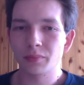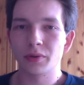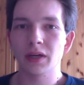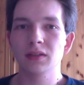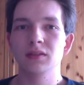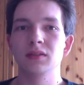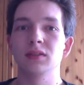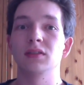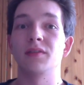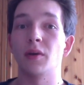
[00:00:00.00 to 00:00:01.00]

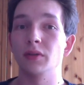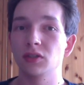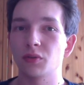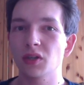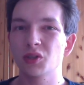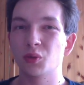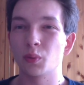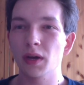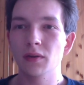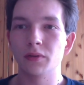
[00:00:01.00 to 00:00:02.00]
practices in a very structured
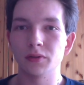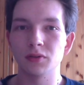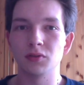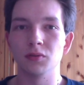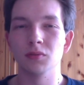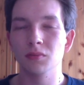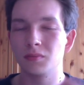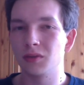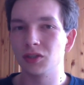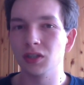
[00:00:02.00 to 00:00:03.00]
way in order to
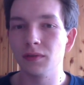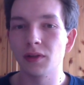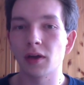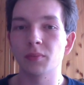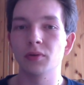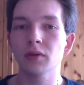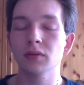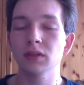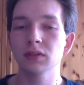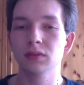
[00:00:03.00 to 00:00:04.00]
achieve a lot of
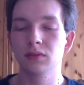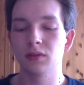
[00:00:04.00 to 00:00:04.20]
progress